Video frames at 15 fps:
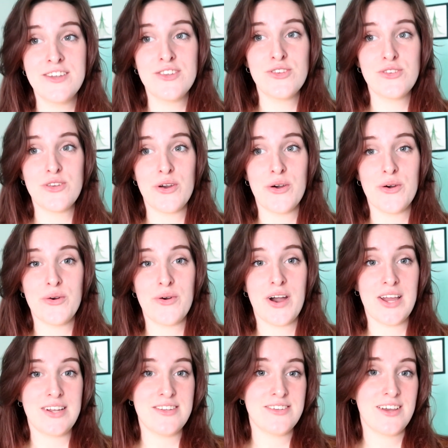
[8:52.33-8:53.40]
So
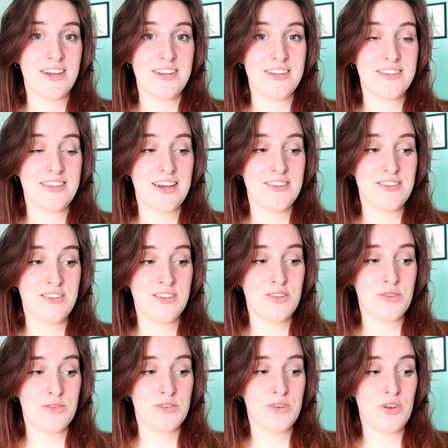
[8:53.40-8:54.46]
I decided that
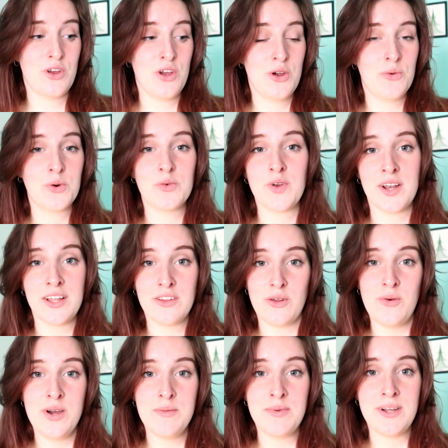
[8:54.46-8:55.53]
since we're running low
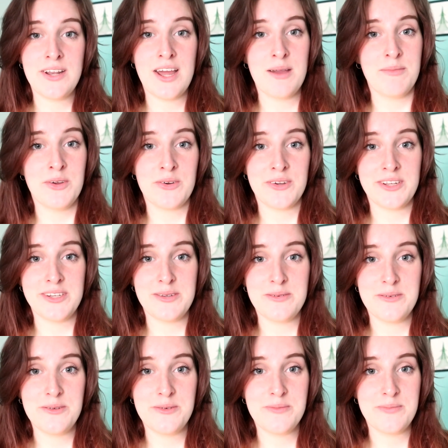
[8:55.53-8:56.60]
on bread, I'm going
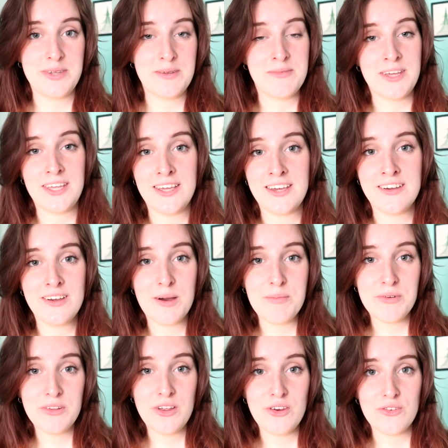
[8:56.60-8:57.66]
to be making a
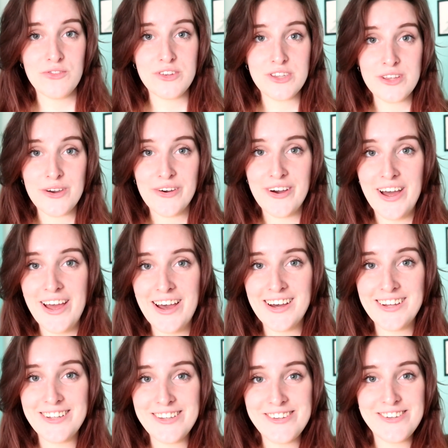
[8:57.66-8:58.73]
couple loaves. So
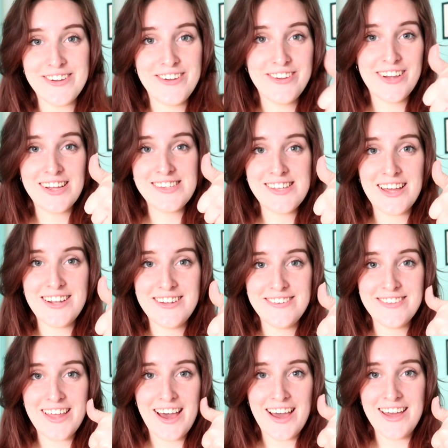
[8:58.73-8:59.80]
I'll show you guys how to
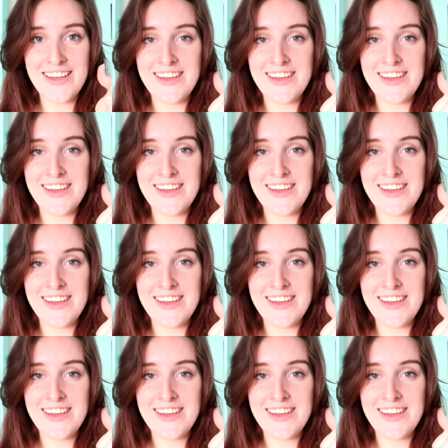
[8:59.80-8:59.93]
do that.